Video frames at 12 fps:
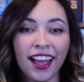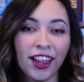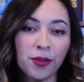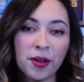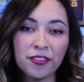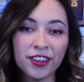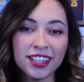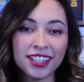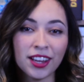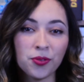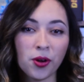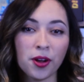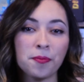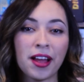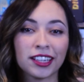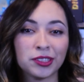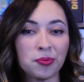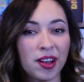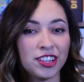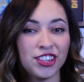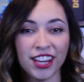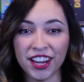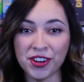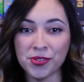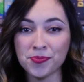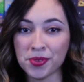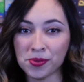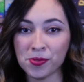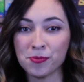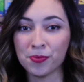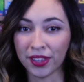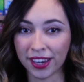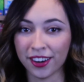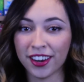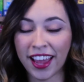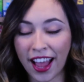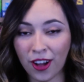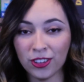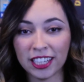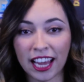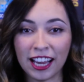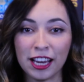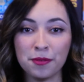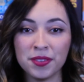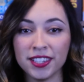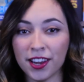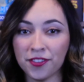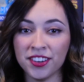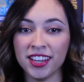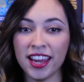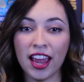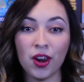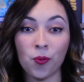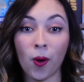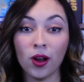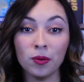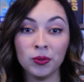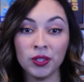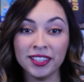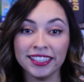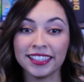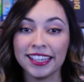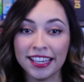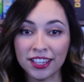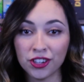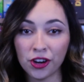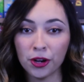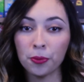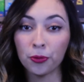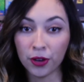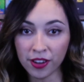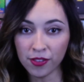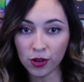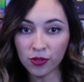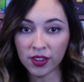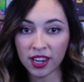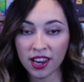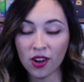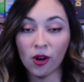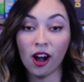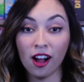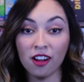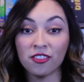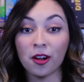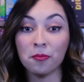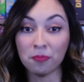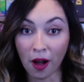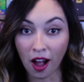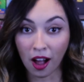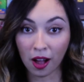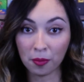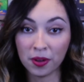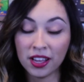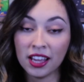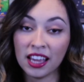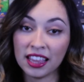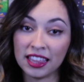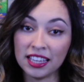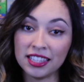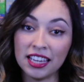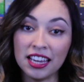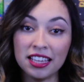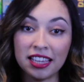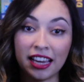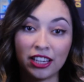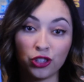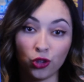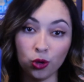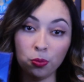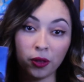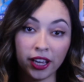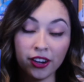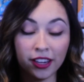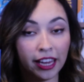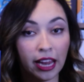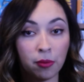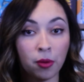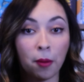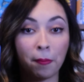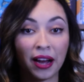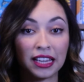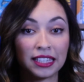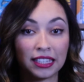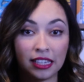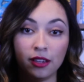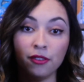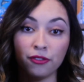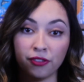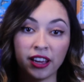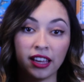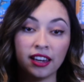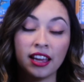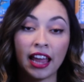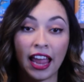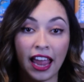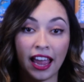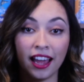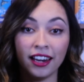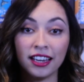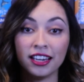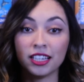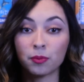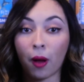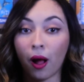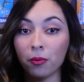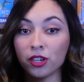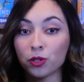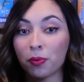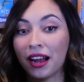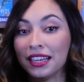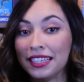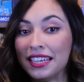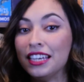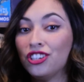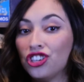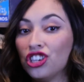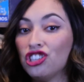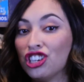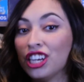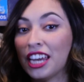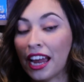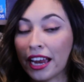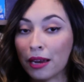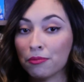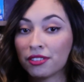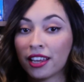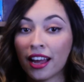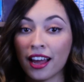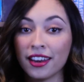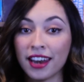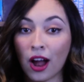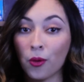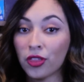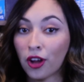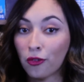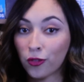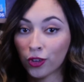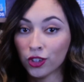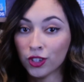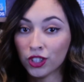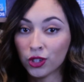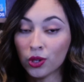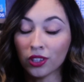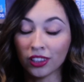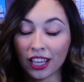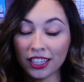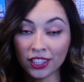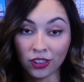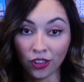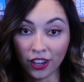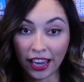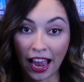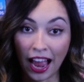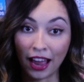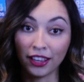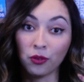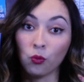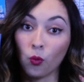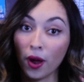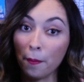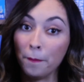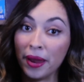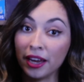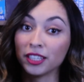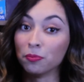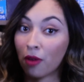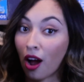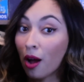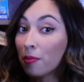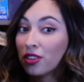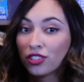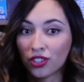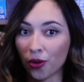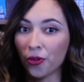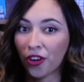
Hello my friends and welcome back to my channel, Minimum Player Count. I'm Stephanie and welcome to this Kickstarter preview video of Mob. This is a two-player game by Steve Finn and it is published by TGG Games. Now without further ado, let's look at what makes Mob so